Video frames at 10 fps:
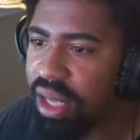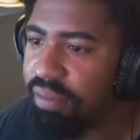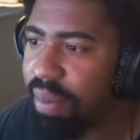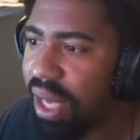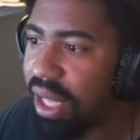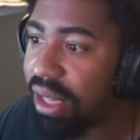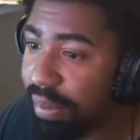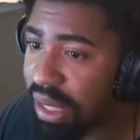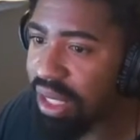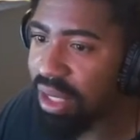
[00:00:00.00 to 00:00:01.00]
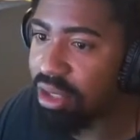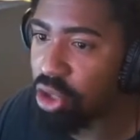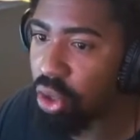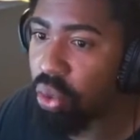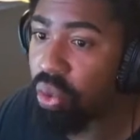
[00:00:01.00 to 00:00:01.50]
of being limited
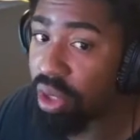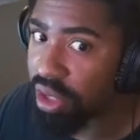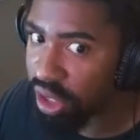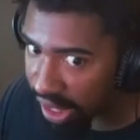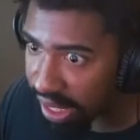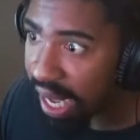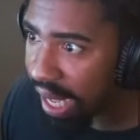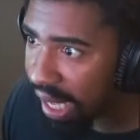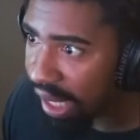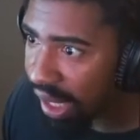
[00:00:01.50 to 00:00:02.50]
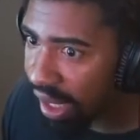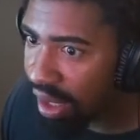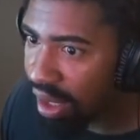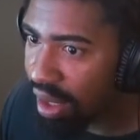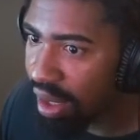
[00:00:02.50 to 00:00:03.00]
to until you die,
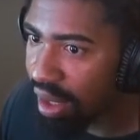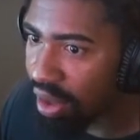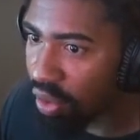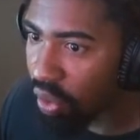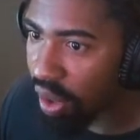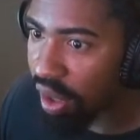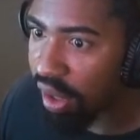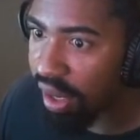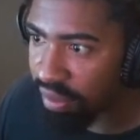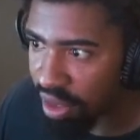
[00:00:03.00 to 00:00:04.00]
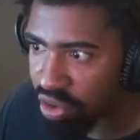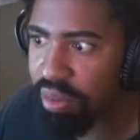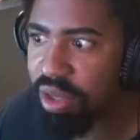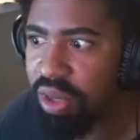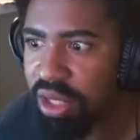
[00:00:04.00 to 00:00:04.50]
or if the
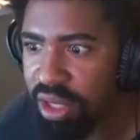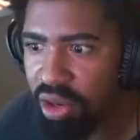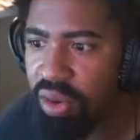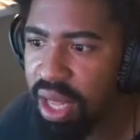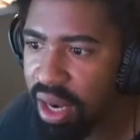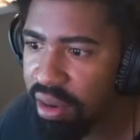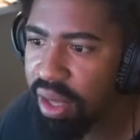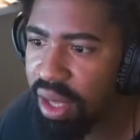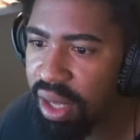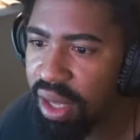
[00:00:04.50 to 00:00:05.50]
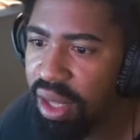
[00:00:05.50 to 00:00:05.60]
dropship doesn't go in that area,